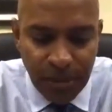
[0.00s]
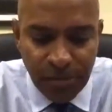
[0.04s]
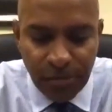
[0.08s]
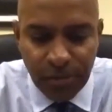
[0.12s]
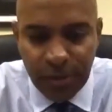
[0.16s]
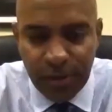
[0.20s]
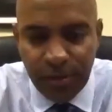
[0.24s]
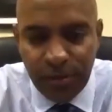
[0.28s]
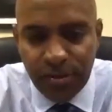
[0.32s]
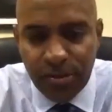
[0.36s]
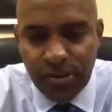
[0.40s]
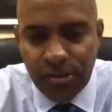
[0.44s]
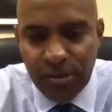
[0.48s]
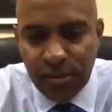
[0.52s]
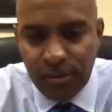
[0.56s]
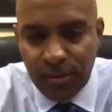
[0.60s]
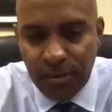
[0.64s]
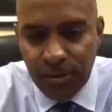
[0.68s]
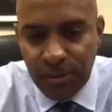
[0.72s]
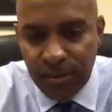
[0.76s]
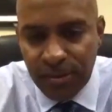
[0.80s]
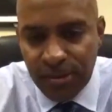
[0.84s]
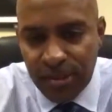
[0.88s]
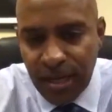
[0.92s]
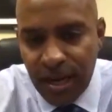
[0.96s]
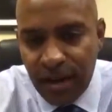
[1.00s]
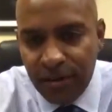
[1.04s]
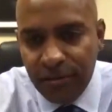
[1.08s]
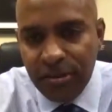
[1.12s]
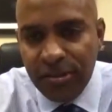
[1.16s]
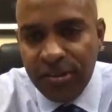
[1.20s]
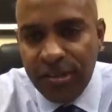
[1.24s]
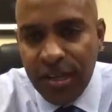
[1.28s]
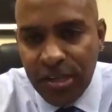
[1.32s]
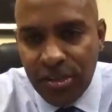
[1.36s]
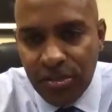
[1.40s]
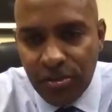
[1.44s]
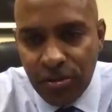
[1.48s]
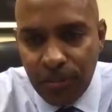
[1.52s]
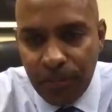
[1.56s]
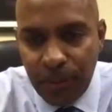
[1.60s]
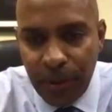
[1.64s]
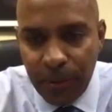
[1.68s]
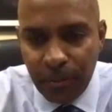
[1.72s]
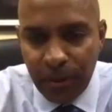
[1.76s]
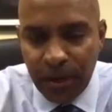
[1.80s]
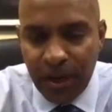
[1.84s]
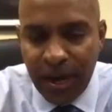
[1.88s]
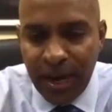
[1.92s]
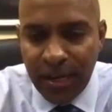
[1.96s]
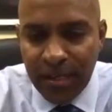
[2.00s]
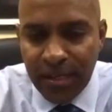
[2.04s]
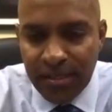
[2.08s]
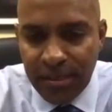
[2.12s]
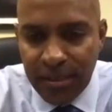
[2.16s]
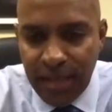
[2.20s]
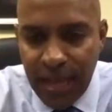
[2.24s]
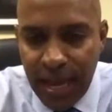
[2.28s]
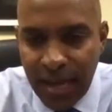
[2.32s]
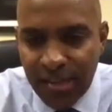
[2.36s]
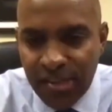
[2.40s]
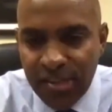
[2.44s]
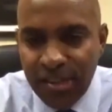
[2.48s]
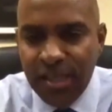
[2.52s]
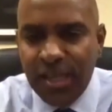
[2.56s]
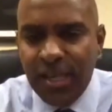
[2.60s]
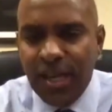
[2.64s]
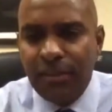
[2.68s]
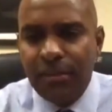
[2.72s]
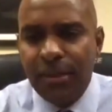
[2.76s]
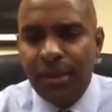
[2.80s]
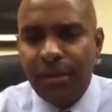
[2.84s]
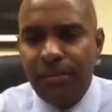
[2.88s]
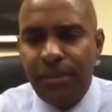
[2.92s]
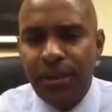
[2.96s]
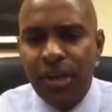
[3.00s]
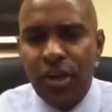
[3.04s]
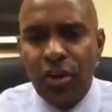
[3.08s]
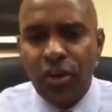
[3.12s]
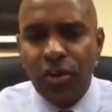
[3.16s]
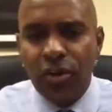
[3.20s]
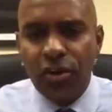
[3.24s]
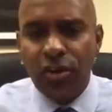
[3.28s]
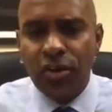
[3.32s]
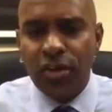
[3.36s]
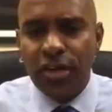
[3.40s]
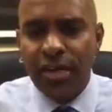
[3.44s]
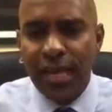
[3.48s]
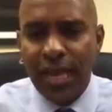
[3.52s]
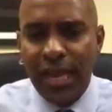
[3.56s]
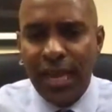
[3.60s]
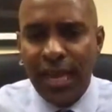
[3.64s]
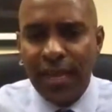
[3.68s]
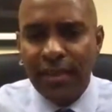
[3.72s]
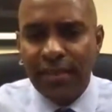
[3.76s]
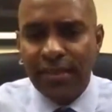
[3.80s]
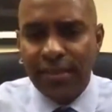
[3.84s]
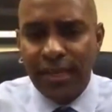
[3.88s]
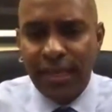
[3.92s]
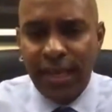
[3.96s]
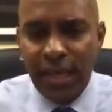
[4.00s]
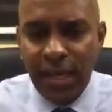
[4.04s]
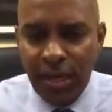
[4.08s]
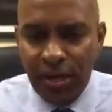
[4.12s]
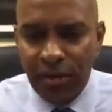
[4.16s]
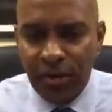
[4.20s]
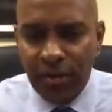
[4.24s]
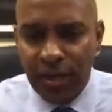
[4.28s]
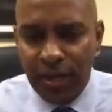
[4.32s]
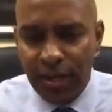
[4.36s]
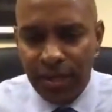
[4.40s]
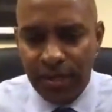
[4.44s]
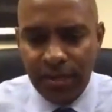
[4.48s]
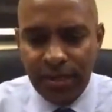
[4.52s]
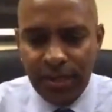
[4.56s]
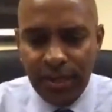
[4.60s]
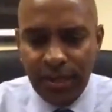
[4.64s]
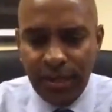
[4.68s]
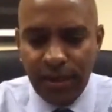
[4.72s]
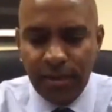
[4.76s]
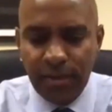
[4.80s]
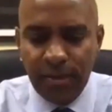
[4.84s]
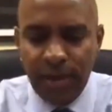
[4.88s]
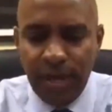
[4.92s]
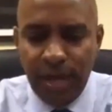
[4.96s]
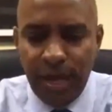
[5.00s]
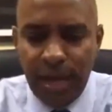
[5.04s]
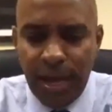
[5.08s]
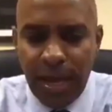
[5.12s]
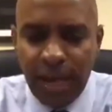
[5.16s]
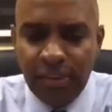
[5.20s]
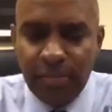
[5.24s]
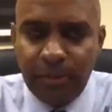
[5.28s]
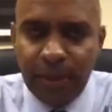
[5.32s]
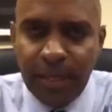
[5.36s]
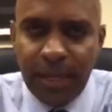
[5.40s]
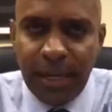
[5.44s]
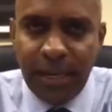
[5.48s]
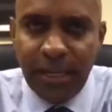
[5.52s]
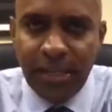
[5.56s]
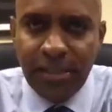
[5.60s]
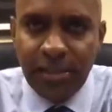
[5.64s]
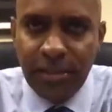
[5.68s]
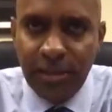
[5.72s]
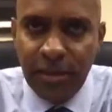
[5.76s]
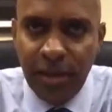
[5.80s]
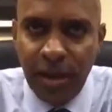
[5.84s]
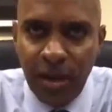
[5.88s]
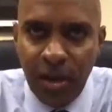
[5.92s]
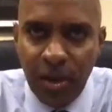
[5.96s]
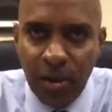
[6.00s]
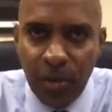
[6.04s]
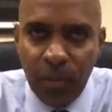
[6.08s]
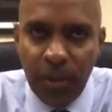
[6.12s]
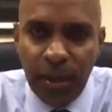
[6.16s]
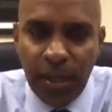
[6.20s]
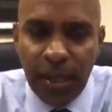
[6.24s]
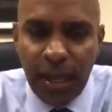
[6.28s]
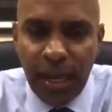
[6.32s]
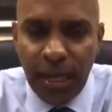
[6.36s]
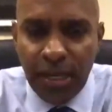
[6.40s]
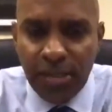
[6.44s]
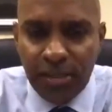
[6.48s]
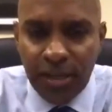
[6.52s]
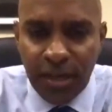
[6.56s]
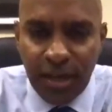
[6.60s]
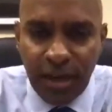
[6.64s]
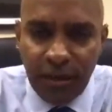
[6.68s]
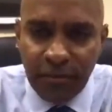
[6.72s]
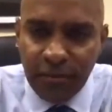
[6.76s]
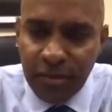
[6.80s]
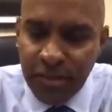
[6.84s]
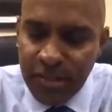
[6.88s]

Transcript: it's conversational, people are actually coming to be heard and to hear and to hear explanation. We engage in conversations.